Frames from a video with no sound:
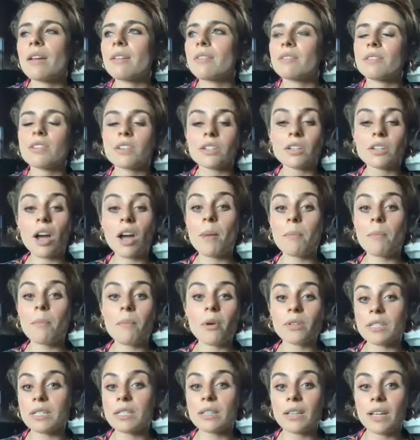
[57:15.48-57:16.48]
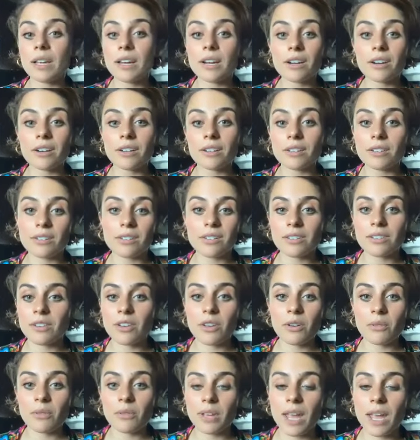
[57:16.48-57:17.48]
they're not multi-layered, you
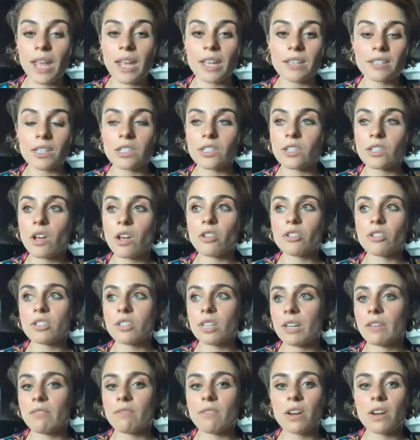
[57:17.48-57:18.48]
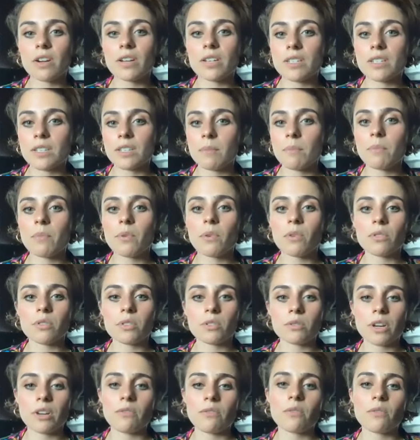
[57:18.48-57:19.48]
know, cakes. It's all just like very simple,
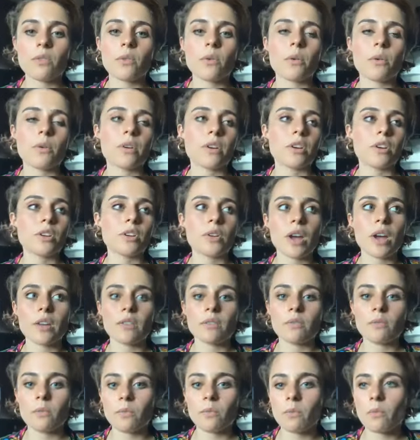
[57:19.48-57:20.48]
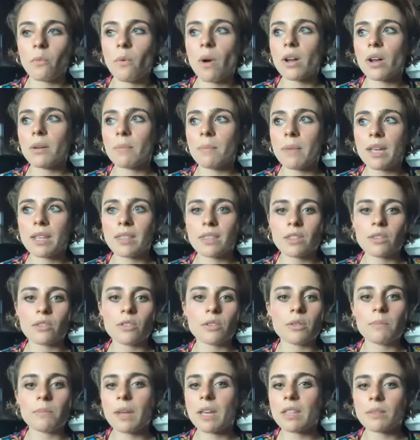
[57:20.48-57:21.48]
straightforward. You kind of want to you
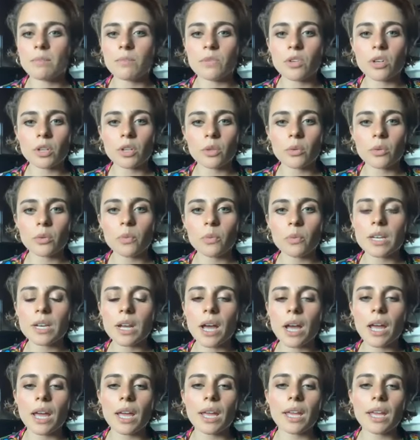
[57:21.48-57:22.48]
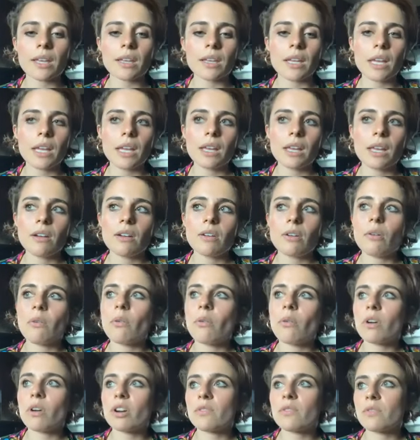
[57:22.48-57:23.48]
can make them during the weeknight,
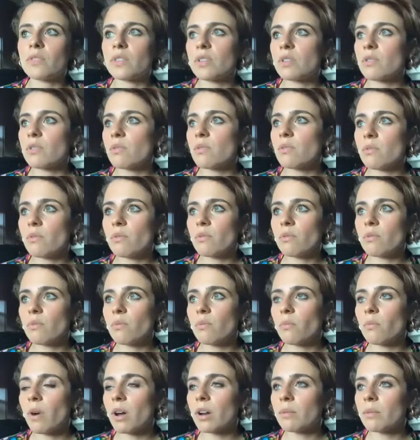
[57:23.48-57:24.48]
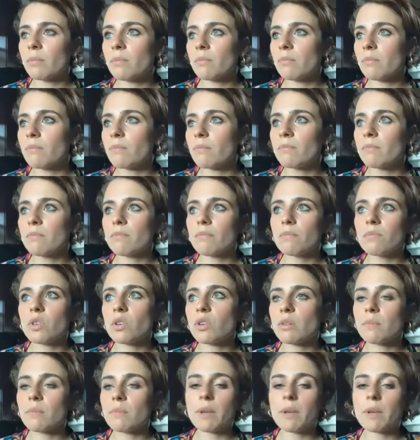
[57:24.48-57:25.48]
or if you want to, you
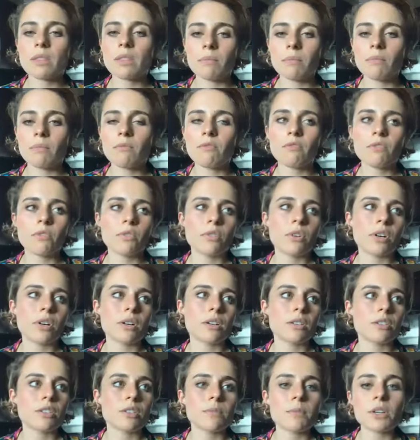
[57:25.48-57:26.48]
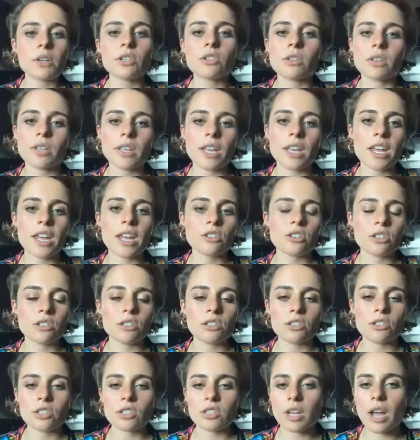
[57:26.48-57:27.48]
can make them for special
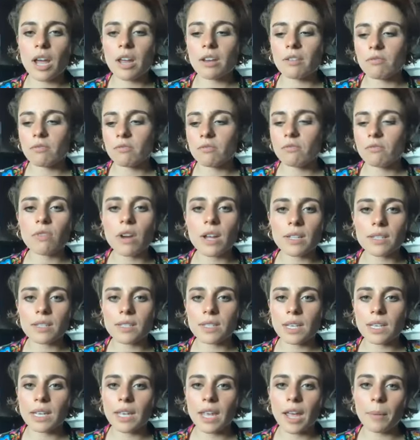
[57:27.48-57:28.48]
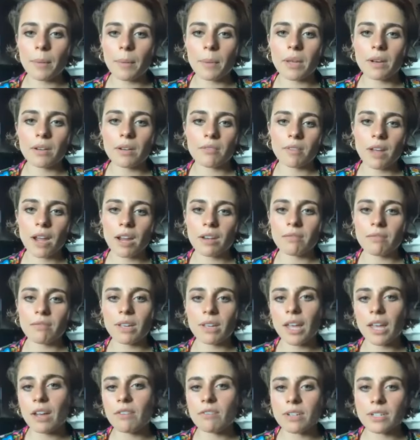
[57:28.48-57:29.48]
occasions. It just kind of runs the gamut of kind of
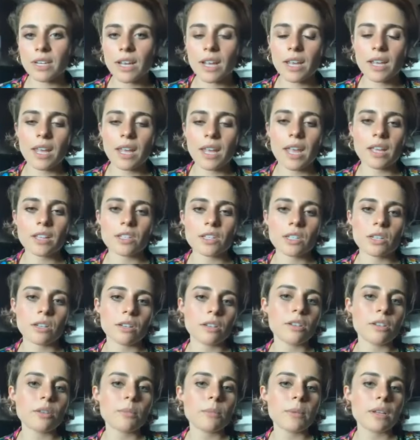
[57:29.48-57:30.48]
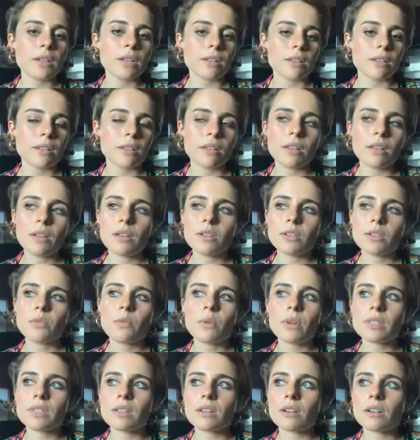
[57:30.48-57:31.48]
like everyday cakes to
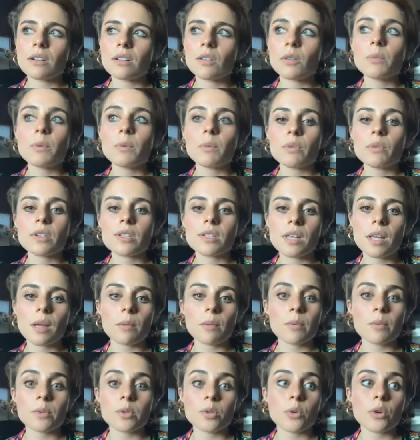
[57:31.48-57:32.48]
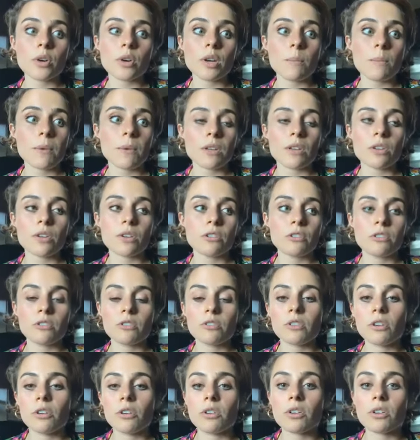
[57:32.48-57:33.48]
ones that are a little bit more celebratory, but you're
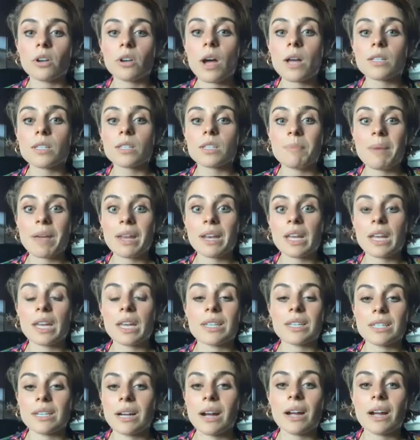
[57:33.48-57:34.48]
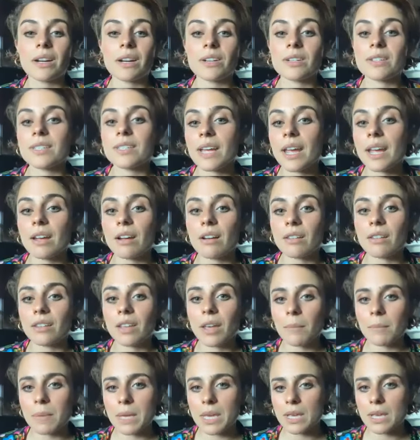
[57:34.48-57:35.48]
not spending entire day on
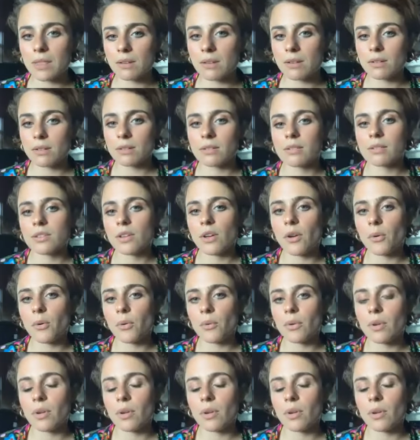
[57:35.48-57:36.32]
them either. So